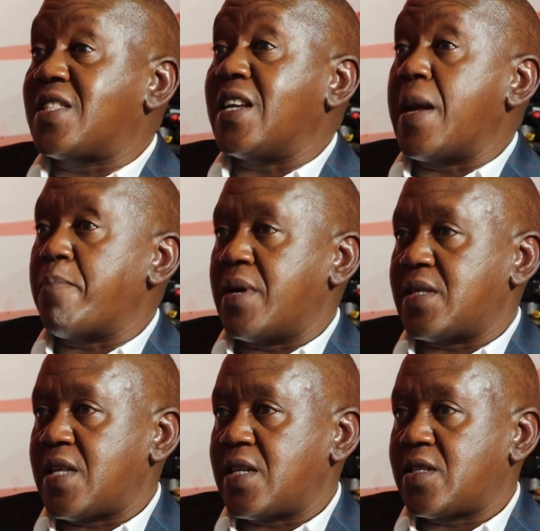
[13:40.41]
the numbers
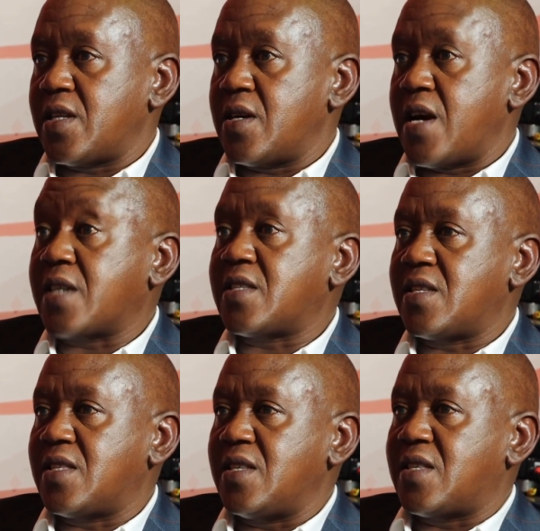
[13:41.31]
that
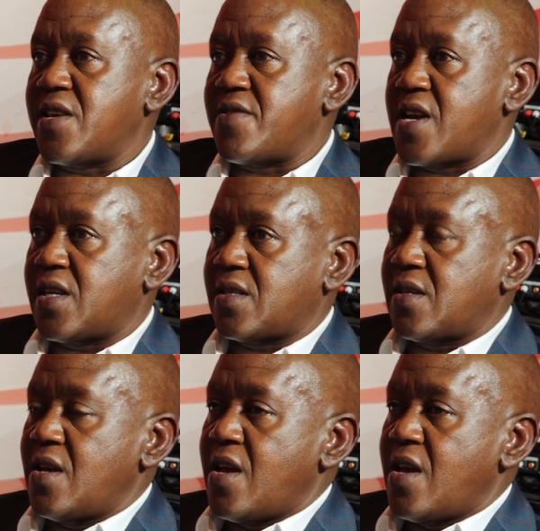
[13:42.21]
access these areas,